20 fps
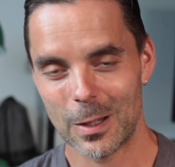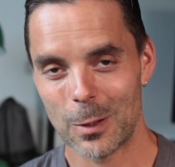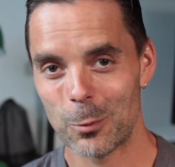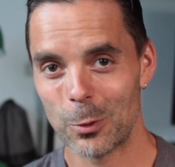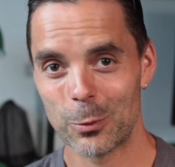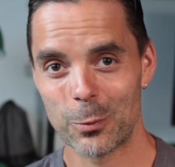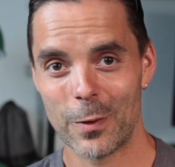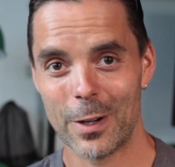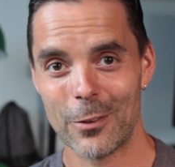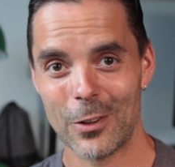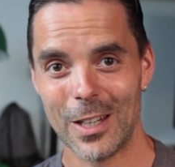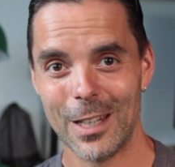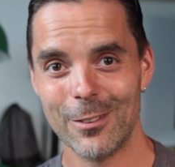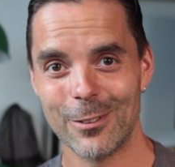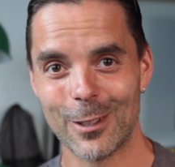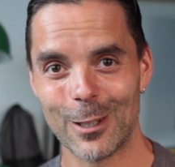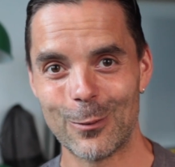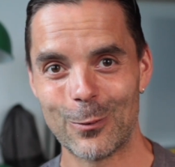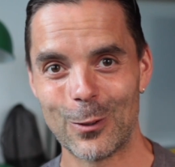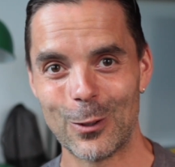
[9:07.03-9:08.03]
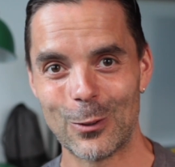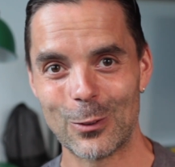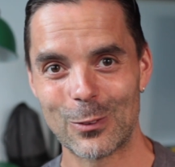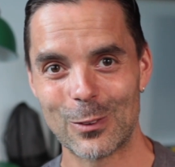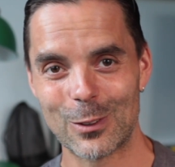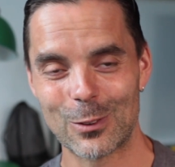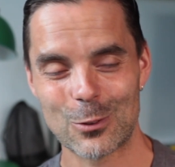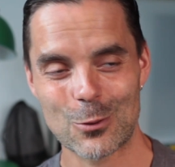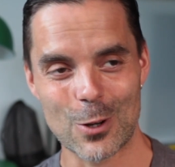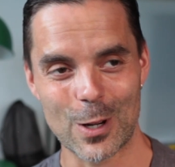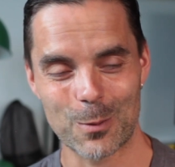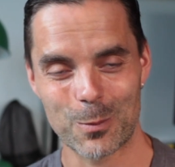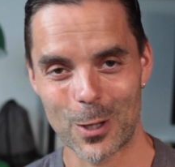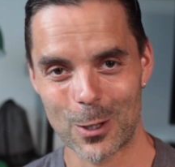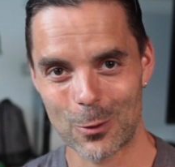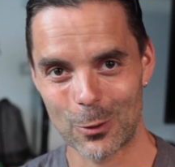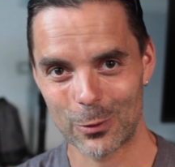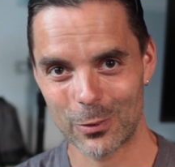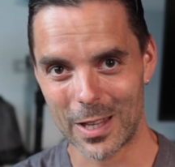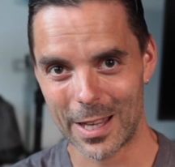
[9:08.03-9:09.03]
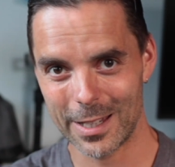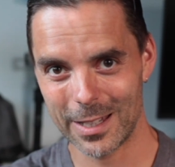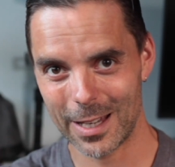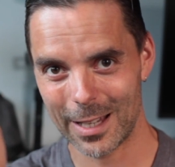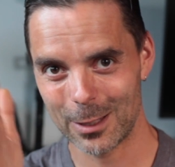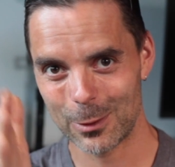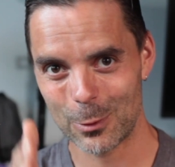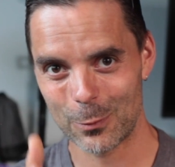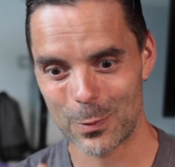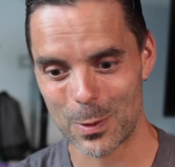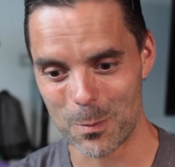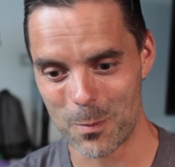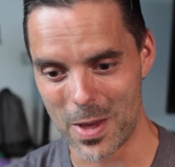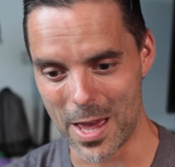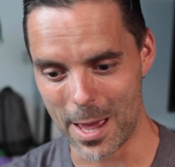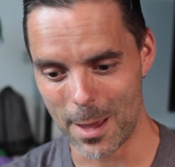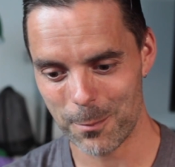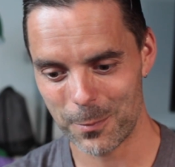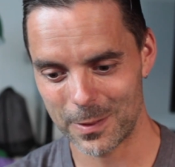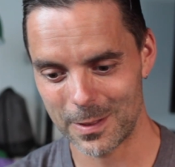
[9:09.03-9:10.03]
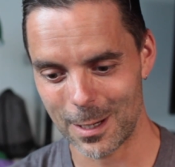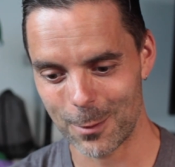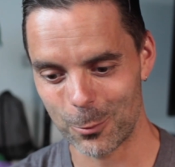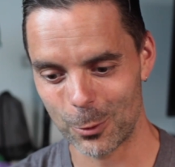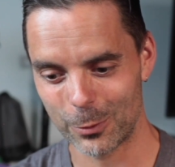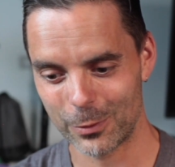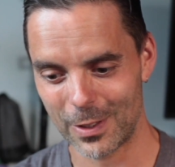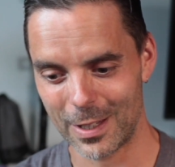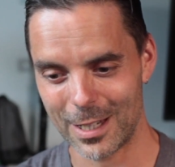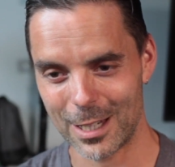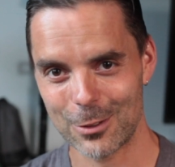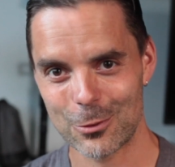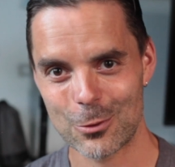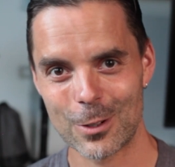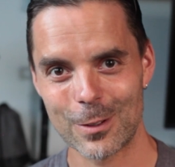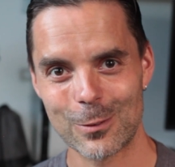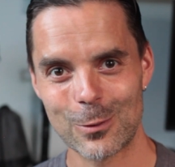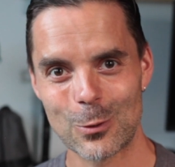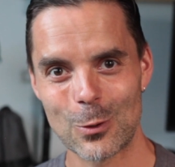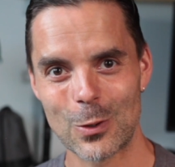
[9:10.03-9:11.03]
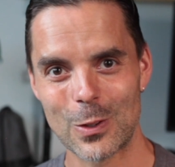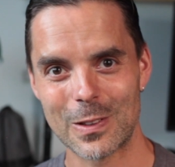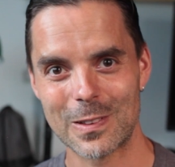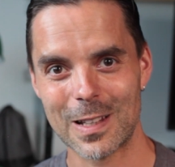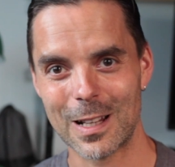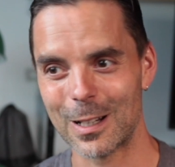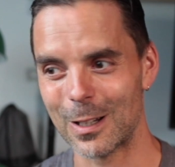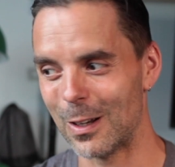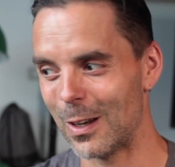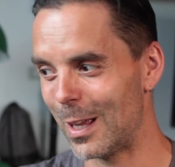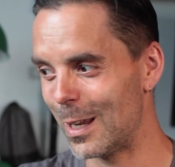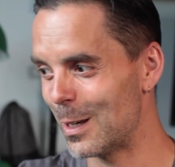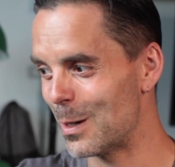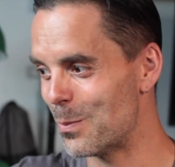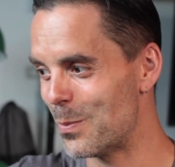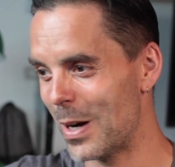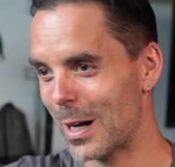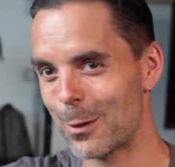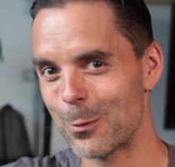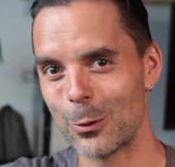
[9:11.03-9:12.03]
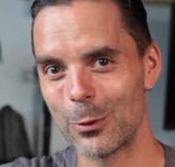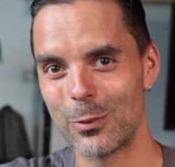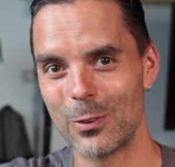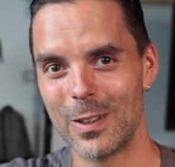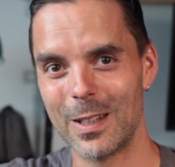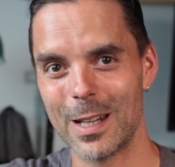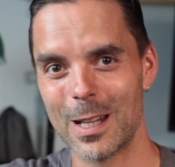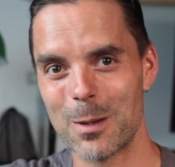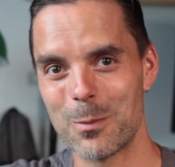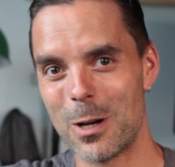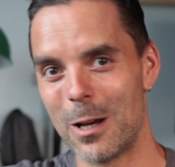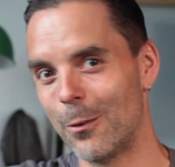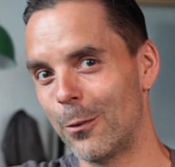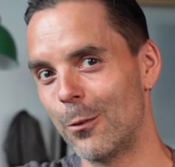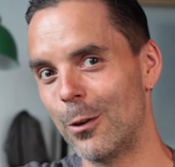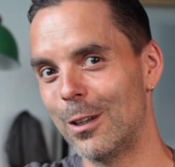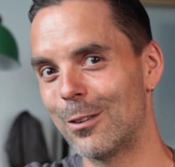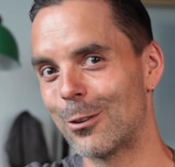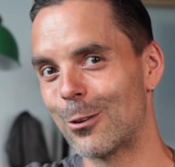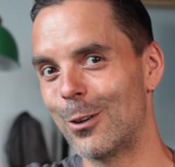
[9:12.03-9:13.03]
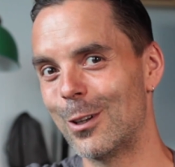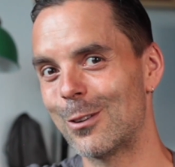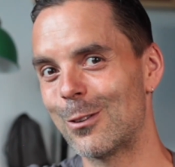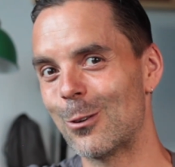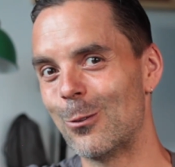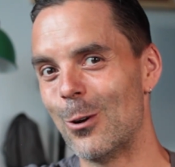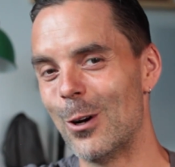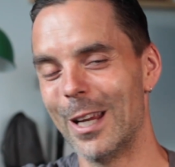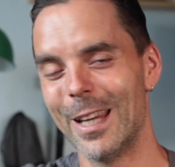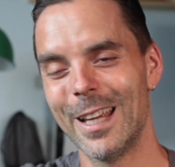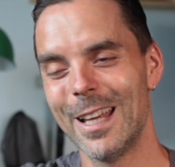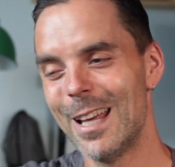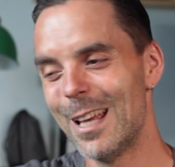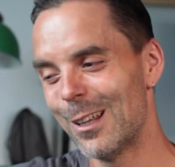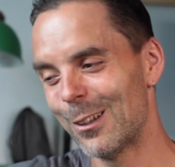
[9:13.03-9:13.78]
it was very easy if you use this trick, because at the end of the map there was an entrance to the tunnel, and the bike was sitting about 3 screens away.